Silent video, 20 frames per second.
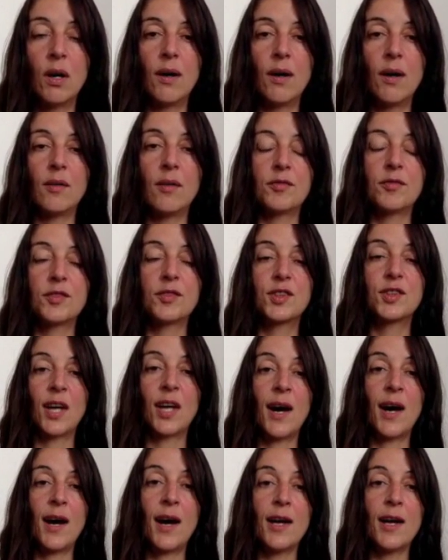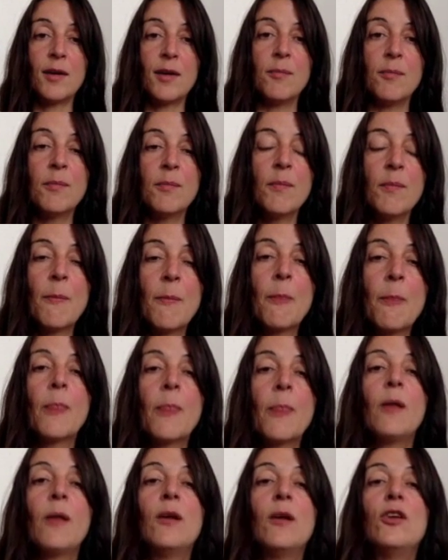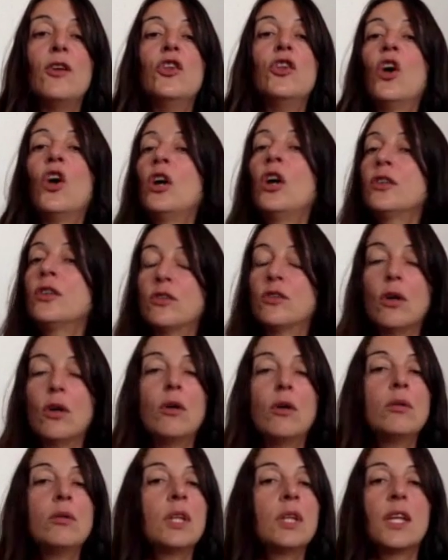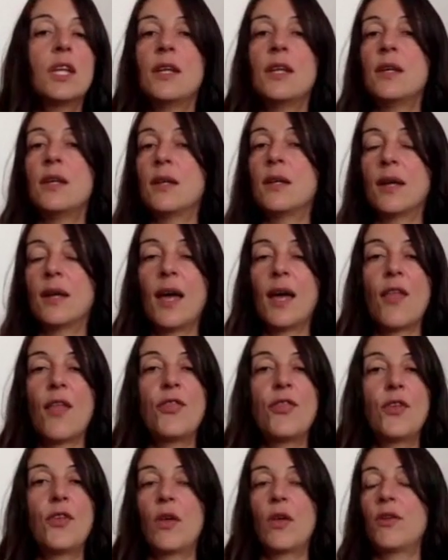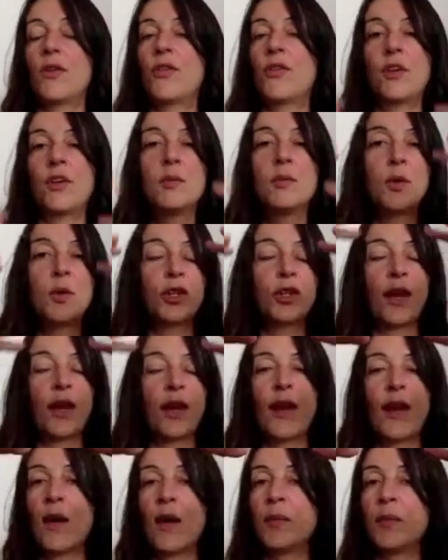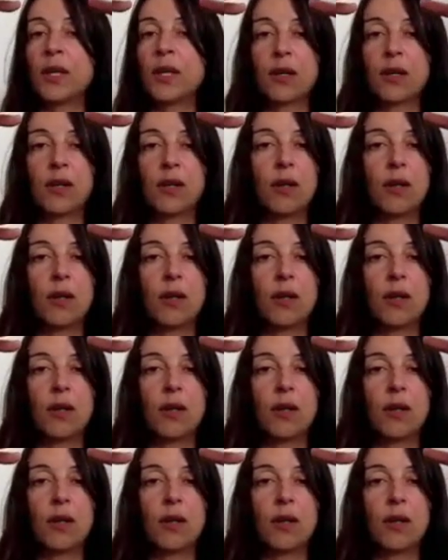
of time, not only at the thermodynamic